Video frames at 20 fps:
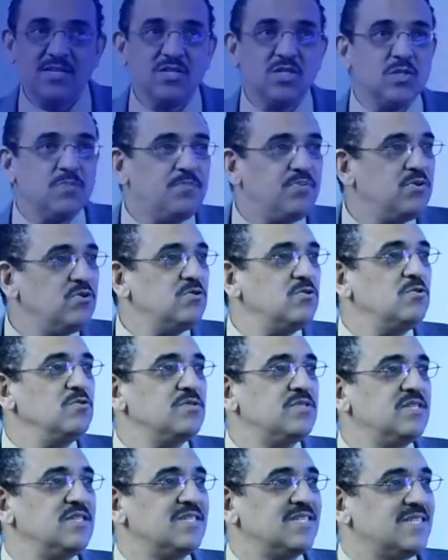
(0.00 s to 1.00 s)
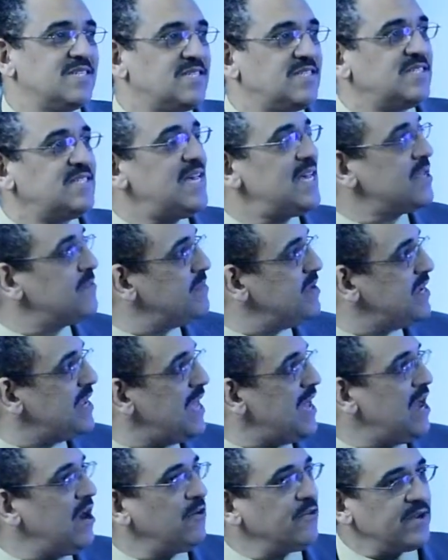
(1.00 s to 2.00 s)
I just pulled this segment
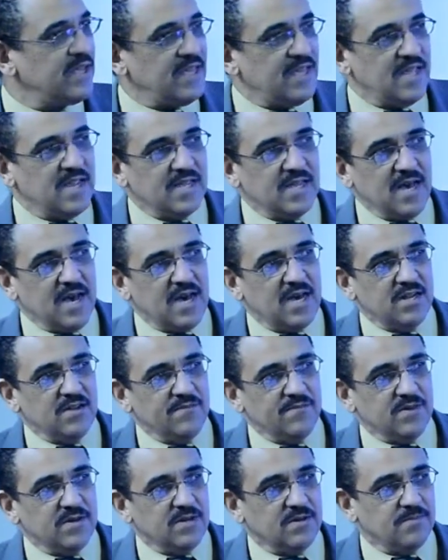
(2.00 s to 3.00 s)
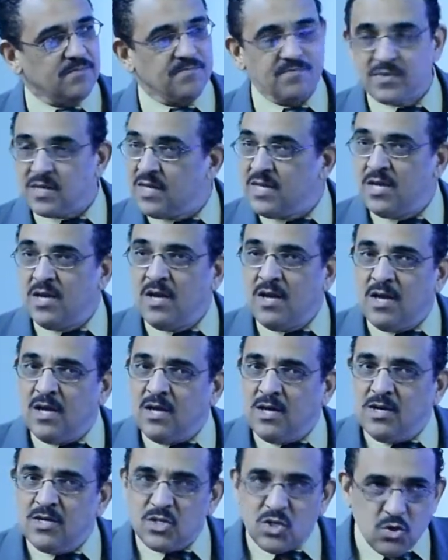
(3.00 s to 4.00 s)
out and kind of
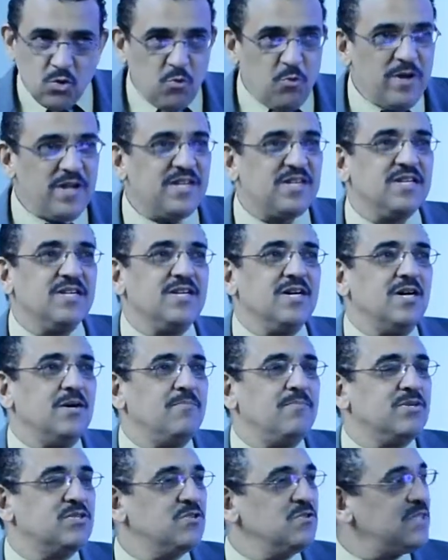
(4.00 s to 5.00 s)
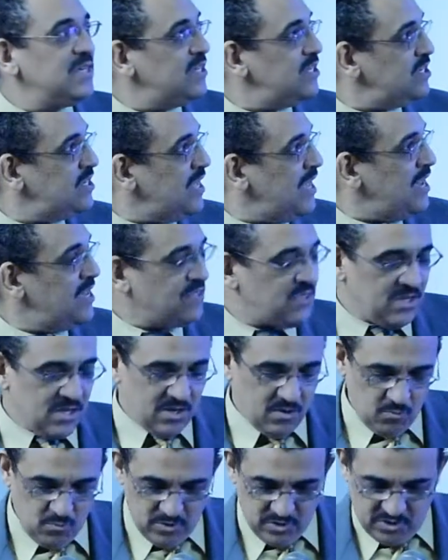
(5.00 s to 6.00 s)
tweaked it up so that I
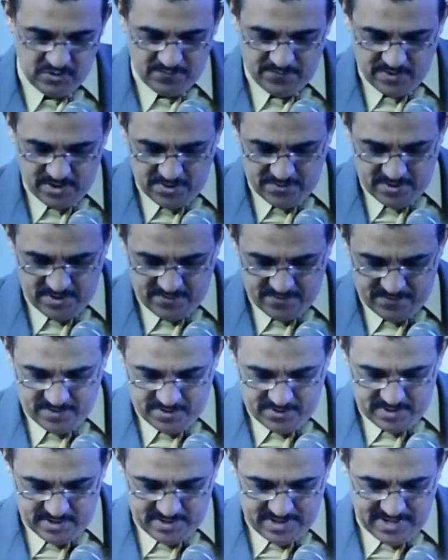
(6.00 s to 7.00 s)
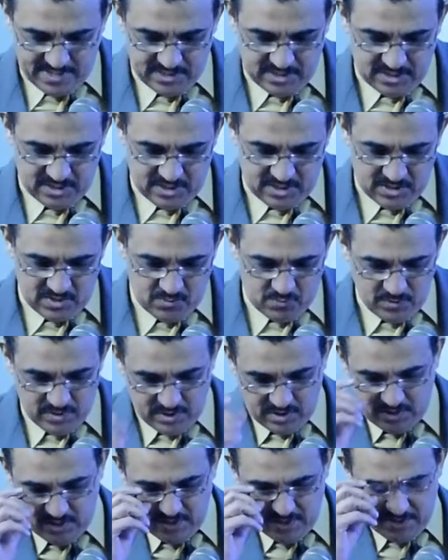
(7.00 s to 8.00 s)
think it works very, very nicely
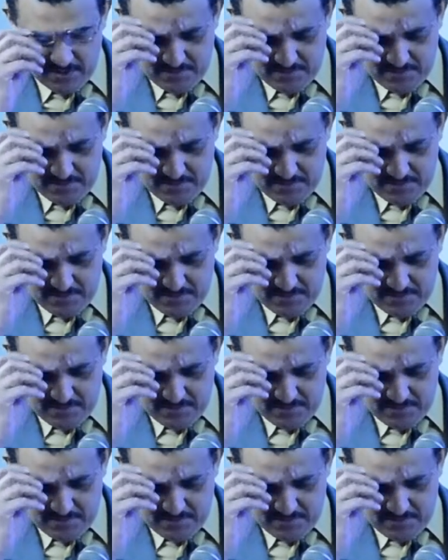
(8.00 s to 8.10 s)
with